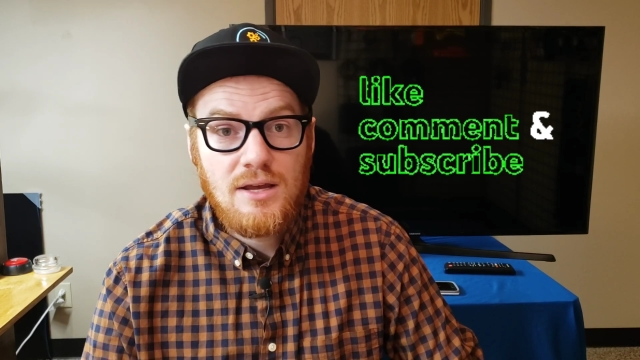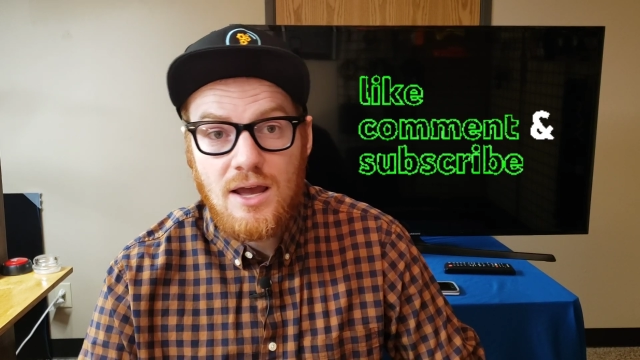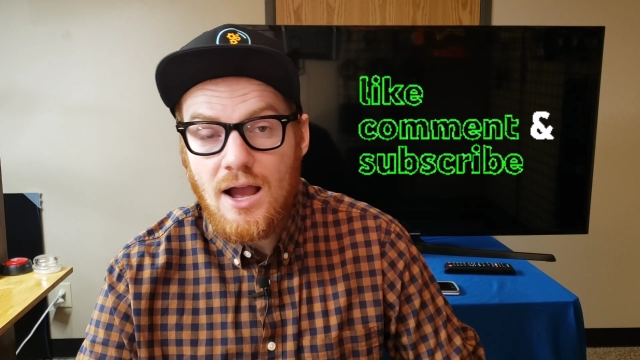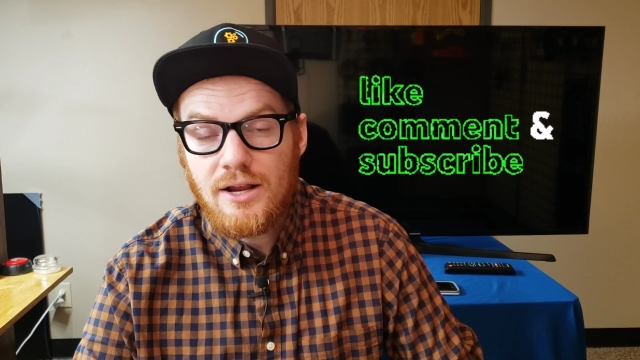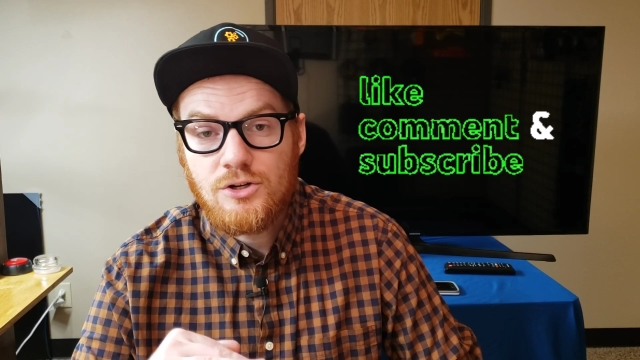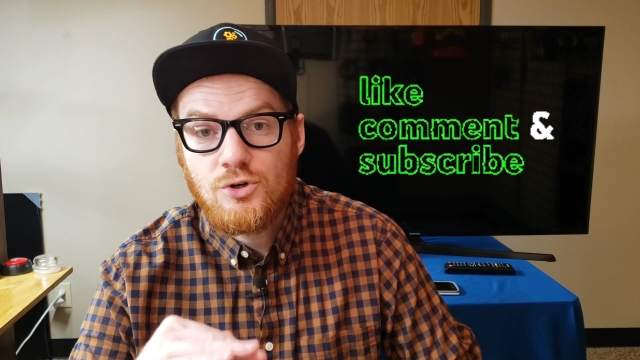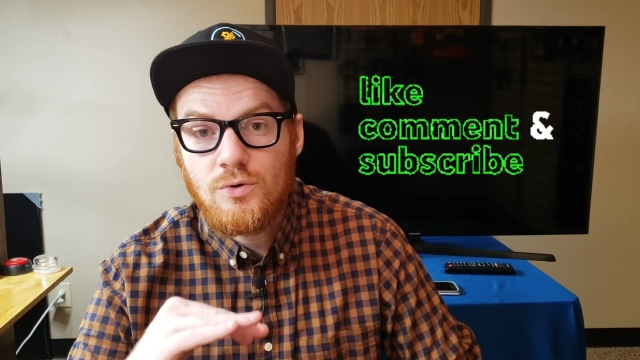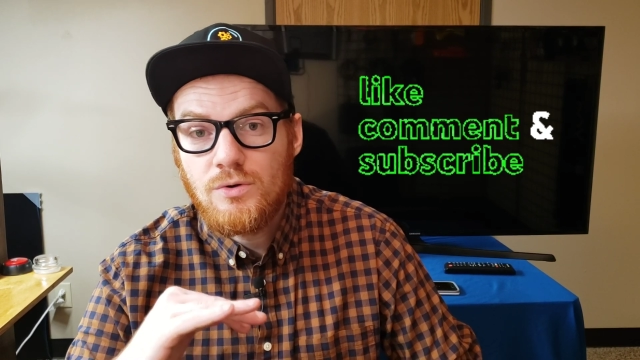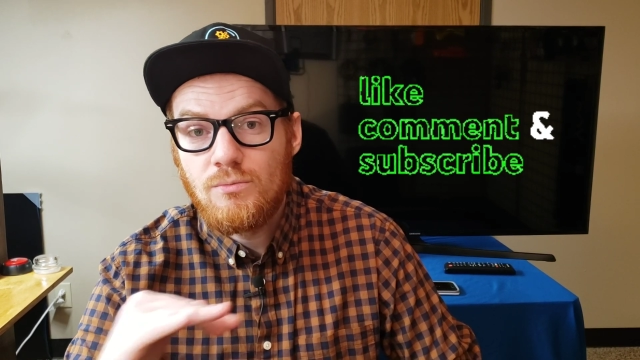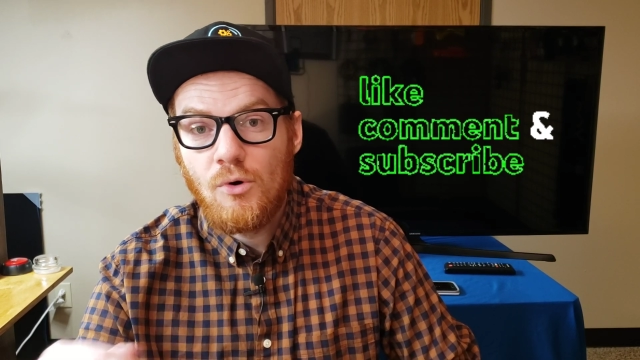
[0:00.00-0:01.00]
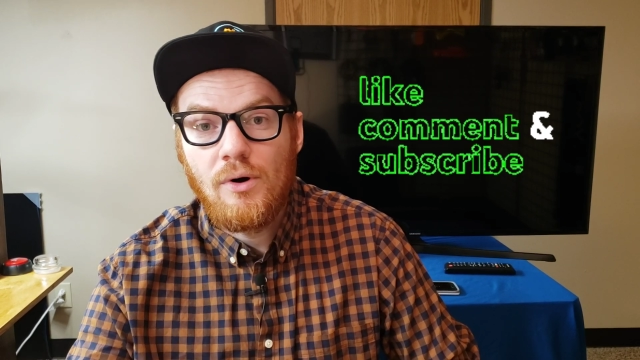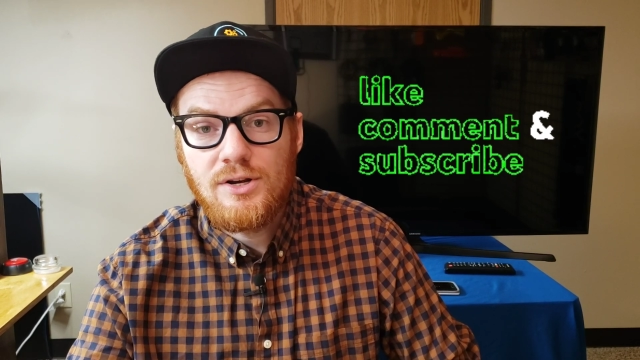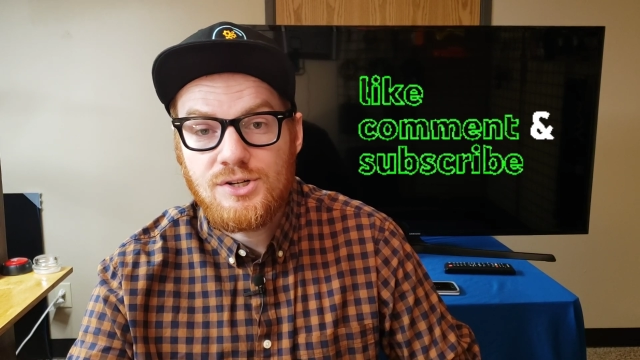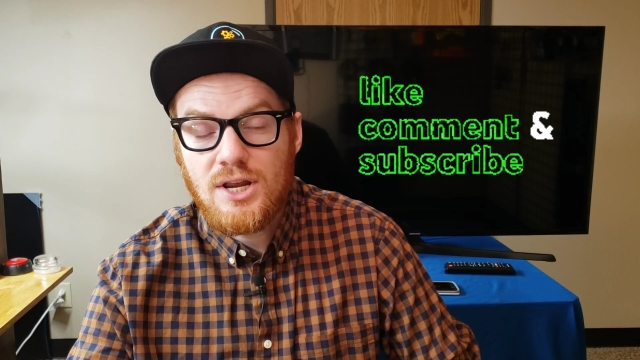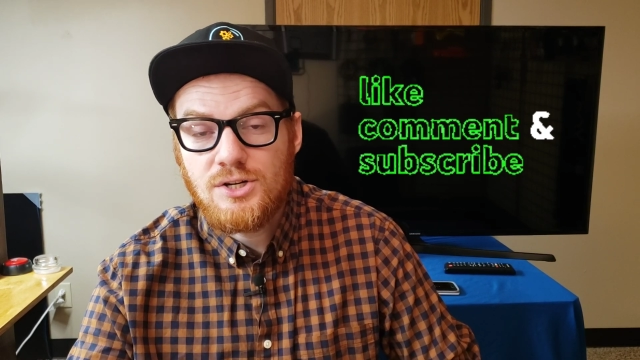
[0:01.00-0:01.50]
I can show you more
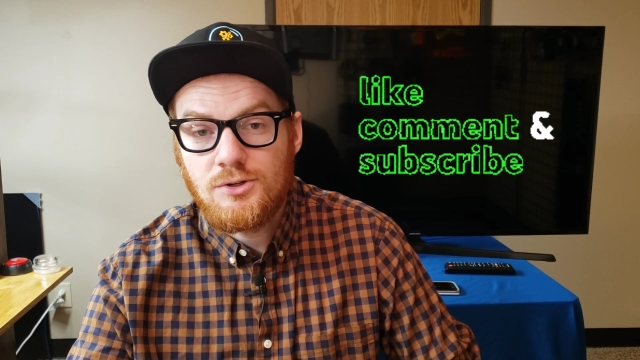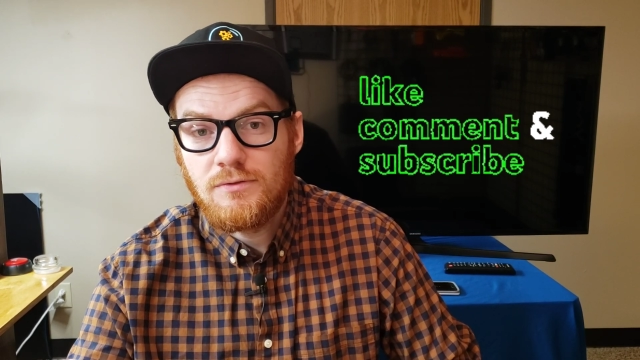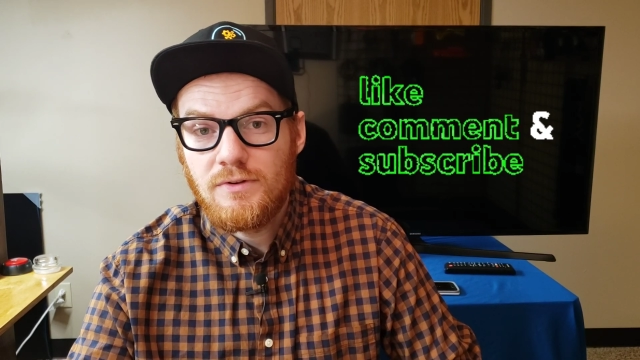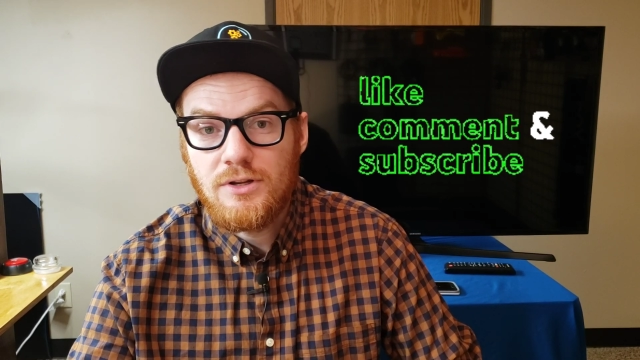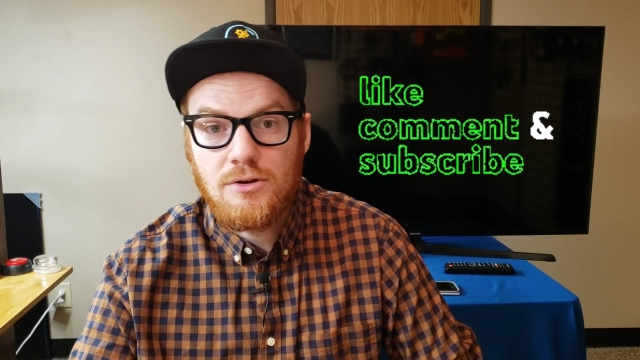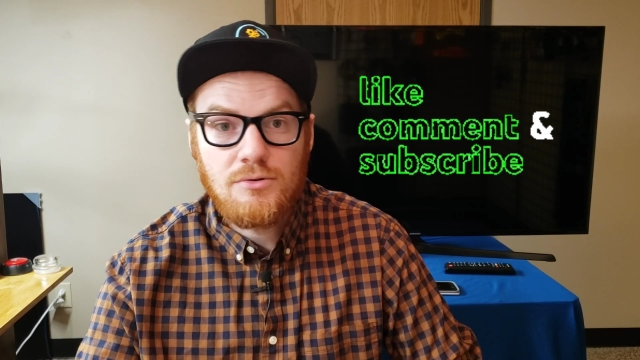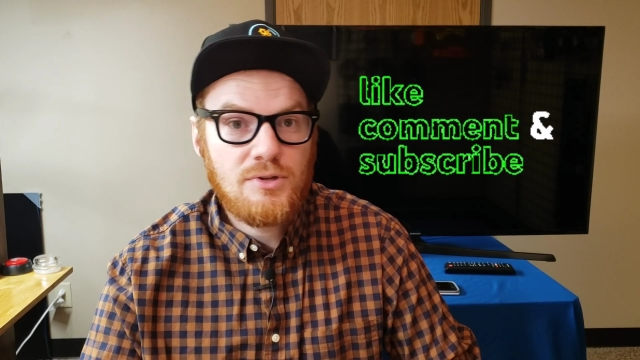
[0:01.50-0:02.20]
educational videos.